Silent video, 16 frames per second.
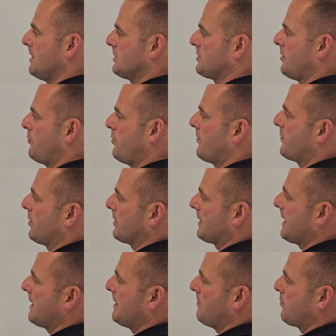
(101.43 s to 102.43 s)
So we've got
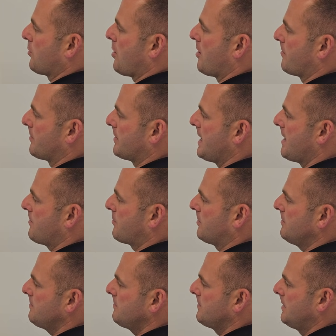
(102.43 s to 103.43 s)
a primary
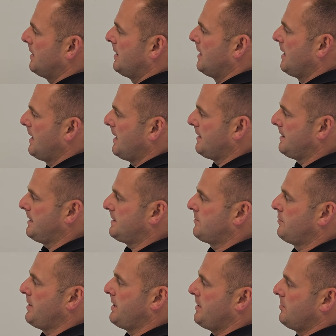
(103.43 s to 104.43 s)
apron, and
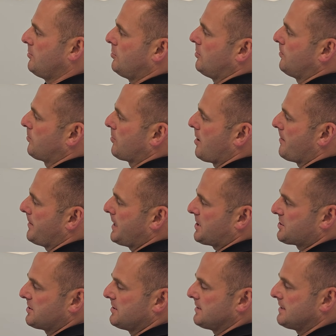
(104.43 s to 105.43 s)
that's where your primary
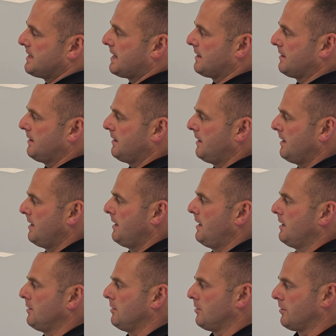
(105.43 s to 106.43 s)
action's done.
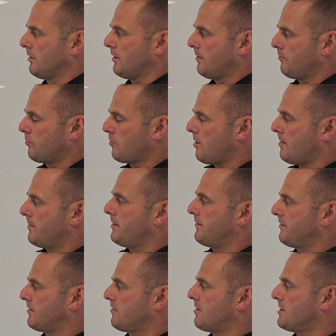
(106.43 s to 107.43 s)
A lot of the primary
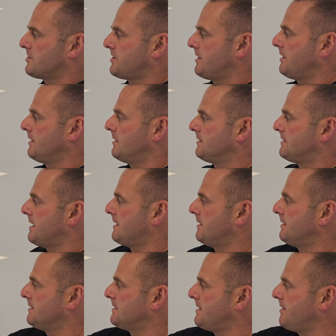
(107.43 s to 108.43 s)
of the crushing is done
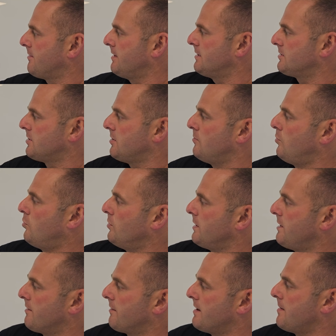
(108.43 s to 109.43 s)
in this area, so
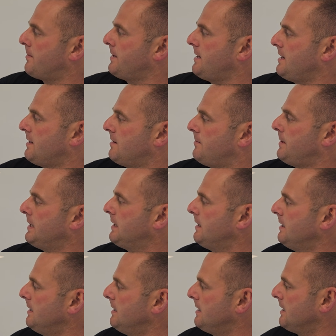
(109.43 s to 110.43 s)
more area up in here, the better.